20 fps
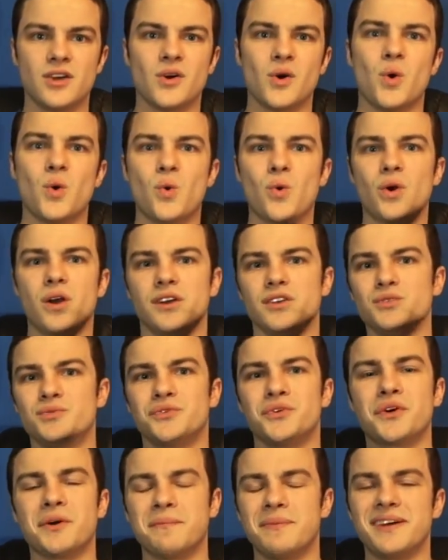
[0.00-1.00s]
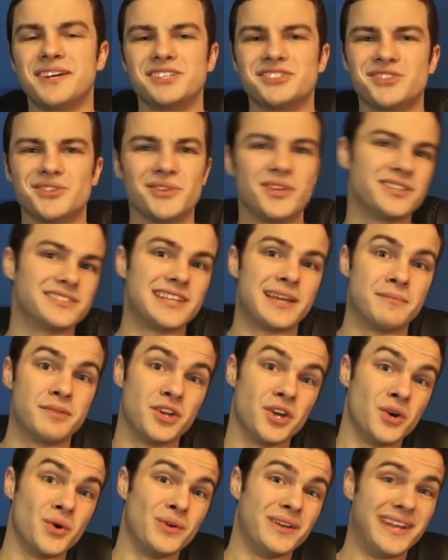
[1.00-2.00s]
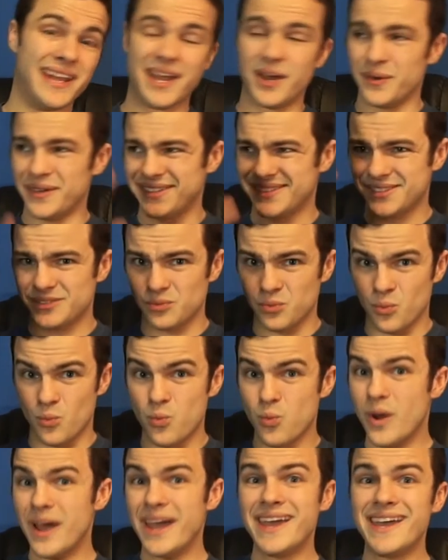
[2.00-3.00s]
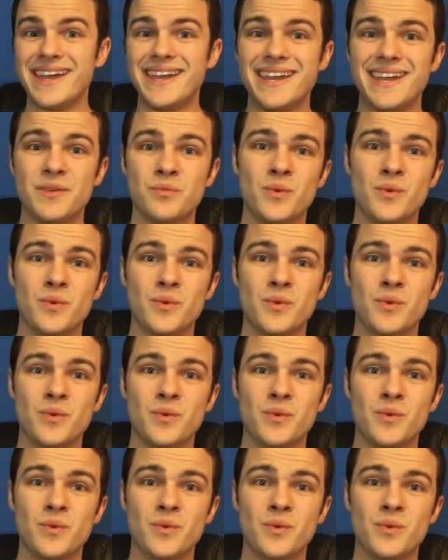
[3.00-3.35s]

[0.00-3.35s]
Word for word: or you took a picture a long time ago and now it's way,